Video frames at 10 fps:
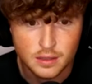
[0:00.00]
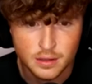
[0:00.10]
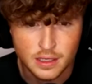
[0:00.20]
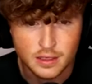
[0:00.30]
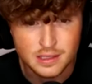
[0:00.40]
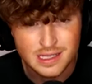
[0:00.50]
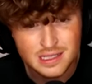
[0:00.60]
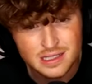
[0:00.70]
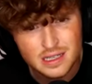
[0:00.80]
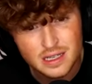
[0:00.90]
Oh, wait, is
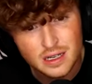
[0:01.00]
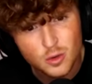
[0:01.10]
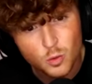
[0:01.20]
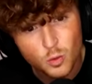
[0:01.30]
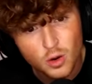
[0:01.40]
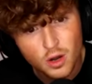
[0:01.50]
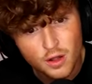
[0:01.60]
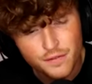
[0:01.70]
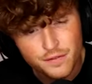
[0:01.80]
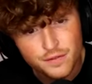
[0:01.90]
it?
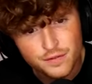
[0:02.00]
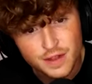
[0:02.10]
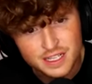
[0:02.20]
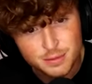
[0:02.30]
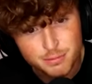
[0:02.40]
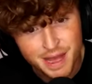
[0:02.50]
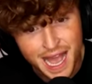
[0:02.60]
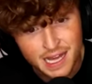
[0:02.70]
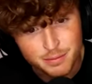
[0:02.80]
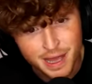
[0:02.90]
That's
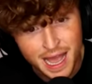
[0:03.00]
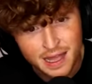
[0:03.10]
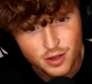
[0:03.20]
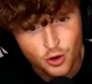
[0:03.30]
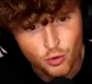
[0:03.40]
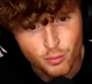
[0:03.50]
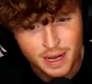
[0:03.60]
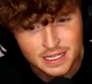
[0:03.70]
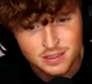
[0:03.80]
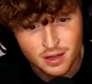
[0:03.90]
bad, bad. Oh
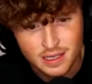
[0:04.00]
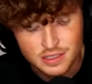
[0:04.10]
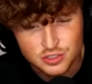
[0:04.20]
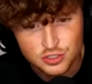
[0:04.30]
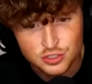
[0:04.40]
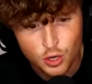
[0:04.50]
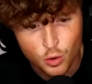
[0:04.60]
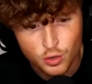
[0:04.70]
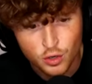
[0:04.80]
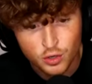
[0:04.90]
my god, he's
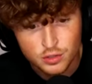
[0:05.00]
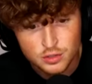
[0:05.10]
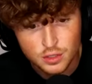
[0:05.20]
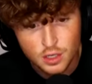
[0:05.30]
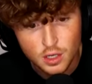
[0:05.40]
so cursed.